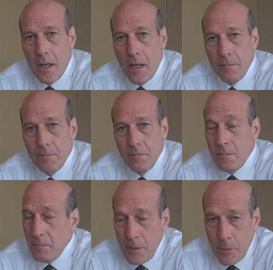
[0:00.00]
Um,
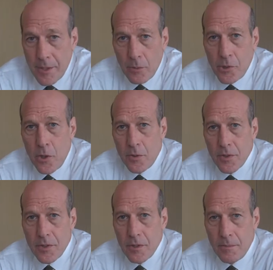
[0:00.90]
he would tell
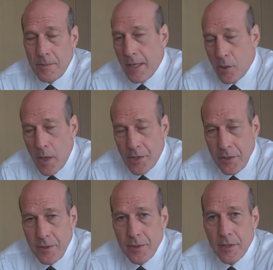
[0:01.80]
jokes, take
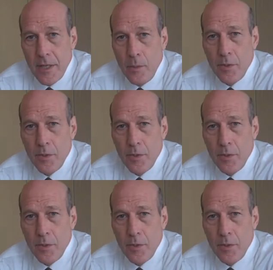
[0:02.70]
questions.